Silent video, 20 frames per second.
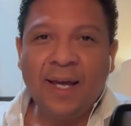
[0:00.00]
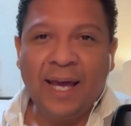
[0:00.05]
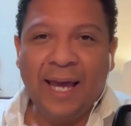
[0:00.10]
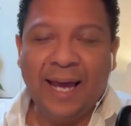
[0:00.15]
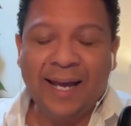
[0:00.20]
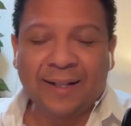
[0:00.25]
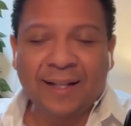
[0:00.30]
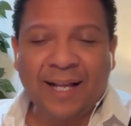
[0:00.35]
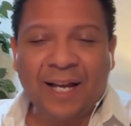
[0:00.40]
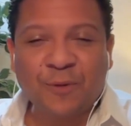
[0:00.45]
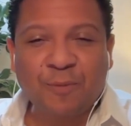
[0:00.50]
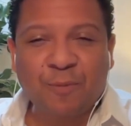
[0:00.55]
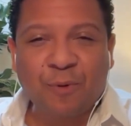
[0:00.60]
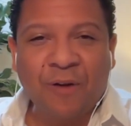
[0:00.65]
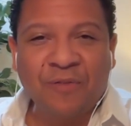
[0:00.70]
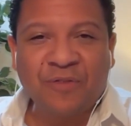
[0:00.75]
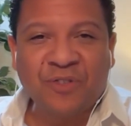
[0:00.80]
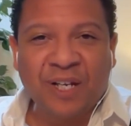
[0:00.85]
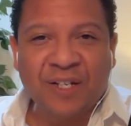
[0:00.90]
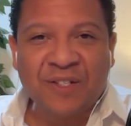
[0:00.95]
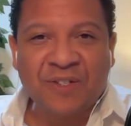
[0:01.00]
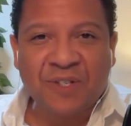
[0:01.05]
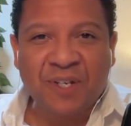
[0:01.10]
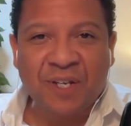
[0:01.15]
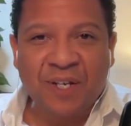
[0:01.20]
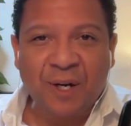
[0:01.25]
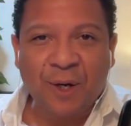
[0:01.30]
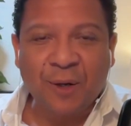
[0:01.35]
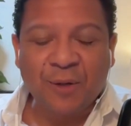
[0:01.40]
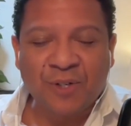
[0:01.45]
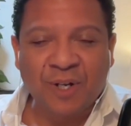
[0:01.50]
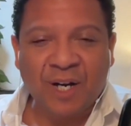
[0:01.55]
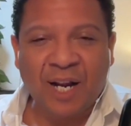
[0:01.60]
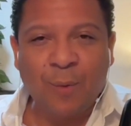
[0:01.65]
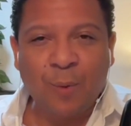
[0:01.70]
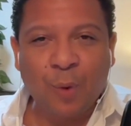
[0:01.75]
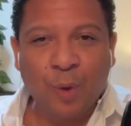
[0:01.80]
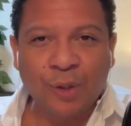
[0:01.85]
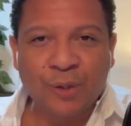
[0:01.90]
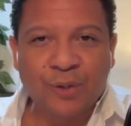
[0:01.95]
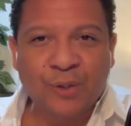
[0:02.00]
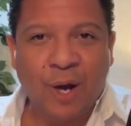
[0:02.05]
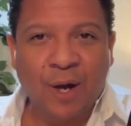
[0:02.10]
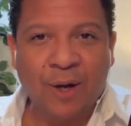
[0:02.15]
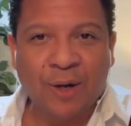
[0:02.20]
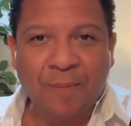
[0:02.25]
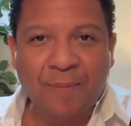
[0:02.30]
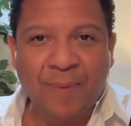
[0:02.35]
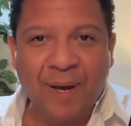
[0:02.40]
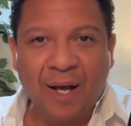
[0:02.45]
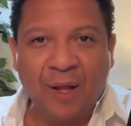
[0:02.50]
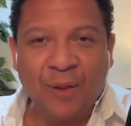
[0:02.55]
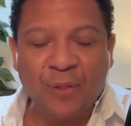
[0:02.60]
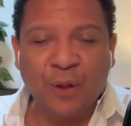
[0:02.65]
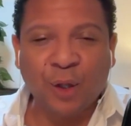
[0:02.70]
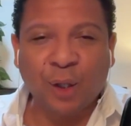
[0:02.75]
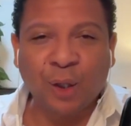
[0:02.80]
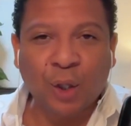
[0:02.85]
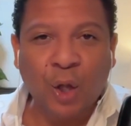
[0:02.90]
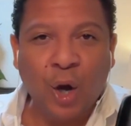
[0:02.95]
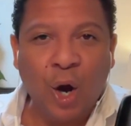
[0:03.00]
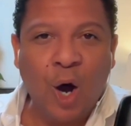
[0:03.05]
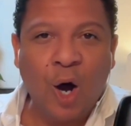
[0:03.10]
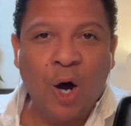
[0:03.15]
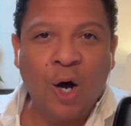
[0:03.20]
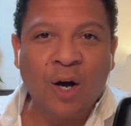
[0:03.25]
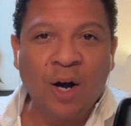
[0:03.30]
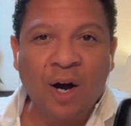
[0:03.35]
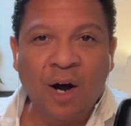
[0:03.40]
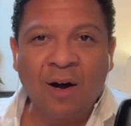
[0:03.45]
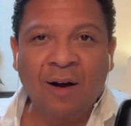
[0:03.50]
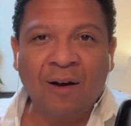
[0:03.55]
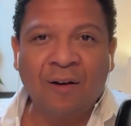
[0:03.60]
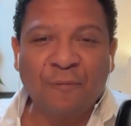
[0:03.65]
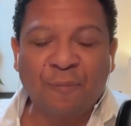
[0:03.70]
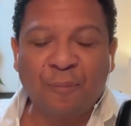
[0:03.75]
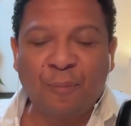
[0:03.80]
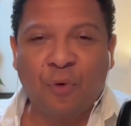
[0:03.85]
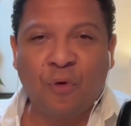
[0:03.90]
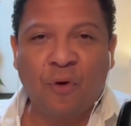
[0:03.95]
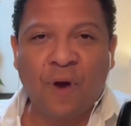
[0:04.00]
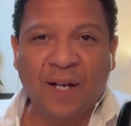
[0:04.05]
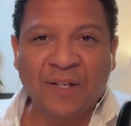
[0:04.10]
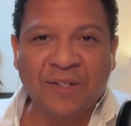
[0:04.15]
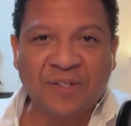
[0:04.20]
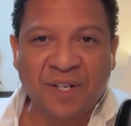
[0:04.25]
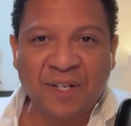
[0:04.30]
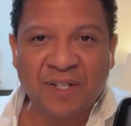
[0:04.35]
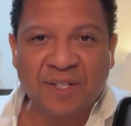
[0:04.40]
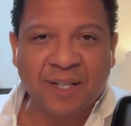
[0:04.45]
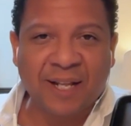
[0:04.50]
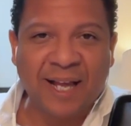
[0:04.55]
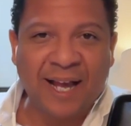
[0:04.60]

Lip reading: Hey class, Prof JC here. Today we're going to talk about the law of process.